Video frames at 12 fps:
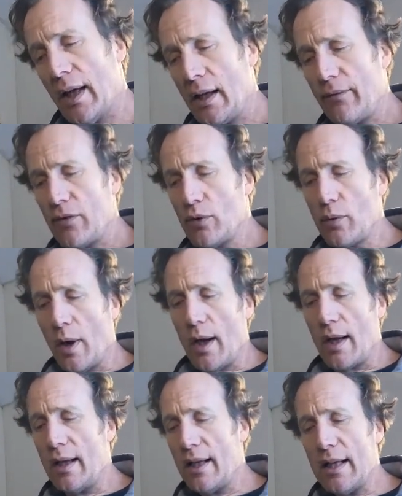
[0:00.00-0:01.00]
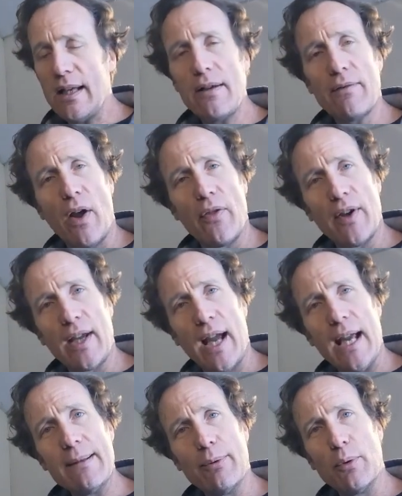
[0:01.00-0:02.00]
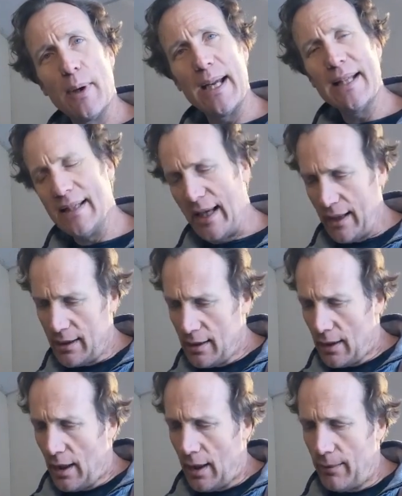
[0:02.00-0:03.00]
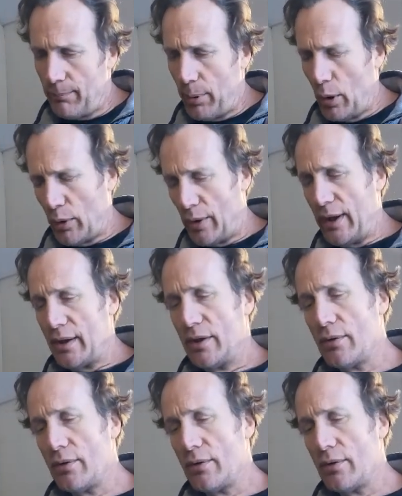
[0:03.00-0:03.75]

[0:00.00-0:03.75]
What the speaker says: if you leave the cable in there and pull on it,